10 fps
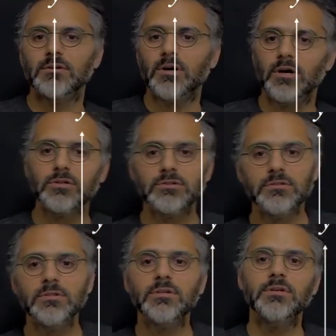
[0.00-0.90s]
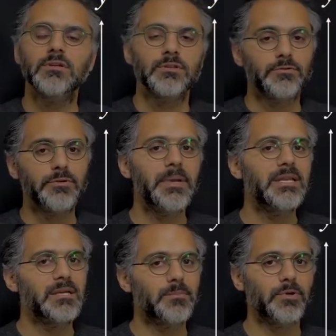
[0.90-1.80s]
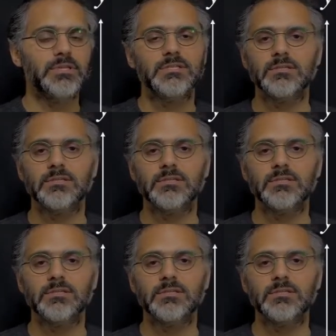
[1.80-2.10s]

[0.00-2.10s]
on the remaining points,